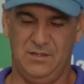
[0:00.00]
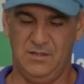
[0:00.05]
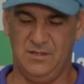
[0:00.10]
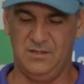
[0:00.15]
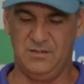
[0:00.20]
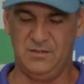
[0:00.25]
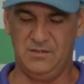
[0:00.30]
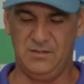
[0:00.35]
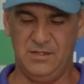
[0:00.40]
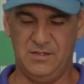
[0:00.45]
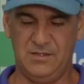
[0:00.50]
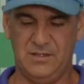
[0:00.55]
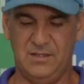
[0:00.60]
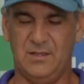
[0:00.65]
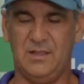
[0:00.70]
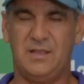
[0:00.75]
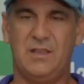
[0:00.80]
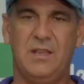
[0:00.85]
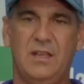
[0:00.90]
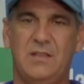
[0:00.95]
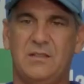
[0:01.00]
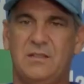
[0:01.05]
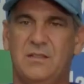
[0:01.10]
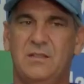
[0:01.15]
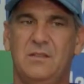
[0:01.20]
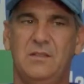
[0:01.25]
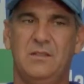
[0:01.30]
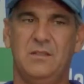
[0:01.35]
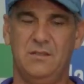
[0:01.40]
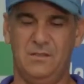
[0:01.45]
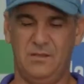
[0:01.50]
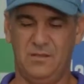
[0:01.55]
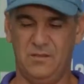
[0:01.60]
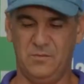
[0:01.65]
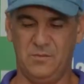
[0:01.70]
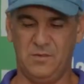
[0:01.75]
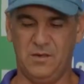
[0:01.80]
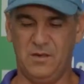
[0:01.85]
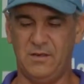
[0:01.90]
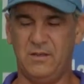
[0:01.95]
underneath there to catch the
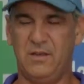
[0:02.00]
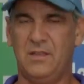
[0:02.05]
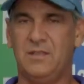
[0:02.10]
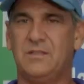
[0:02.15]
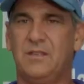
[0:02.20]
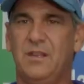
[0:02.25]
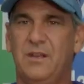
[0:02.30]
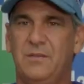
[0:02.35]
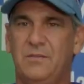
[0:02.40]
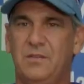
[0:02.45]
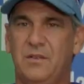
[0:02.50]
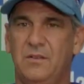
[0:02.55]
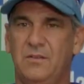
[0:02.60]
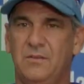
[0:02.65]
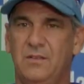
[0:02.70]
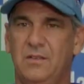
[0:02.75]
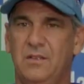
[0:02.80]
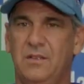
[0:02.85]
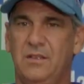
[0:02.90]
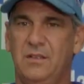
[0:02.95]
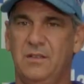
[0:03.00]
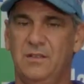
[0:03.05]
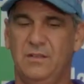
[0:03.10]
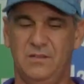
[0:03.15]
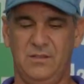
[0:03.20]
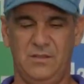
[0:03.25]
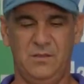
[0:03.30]
water that's left over in here.